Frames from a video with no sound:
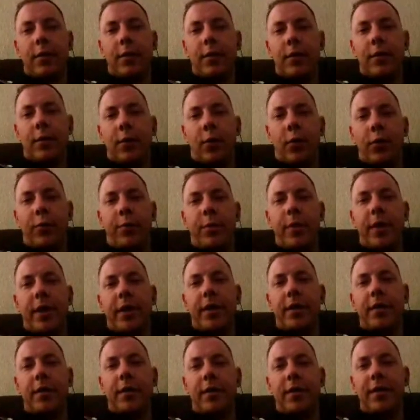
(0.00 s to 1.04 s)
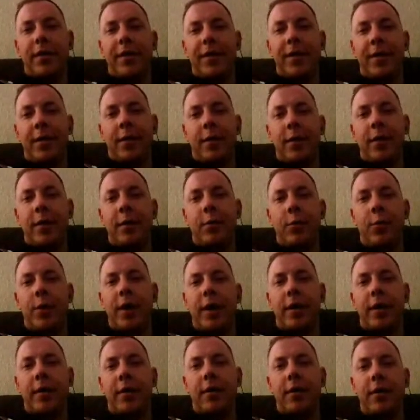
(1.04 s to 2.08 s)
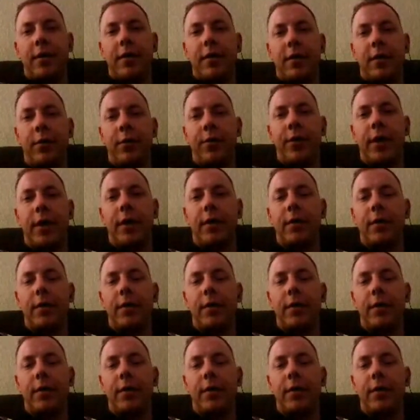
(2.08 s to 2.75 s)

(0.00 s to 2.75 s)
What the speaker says: of me in a way. I think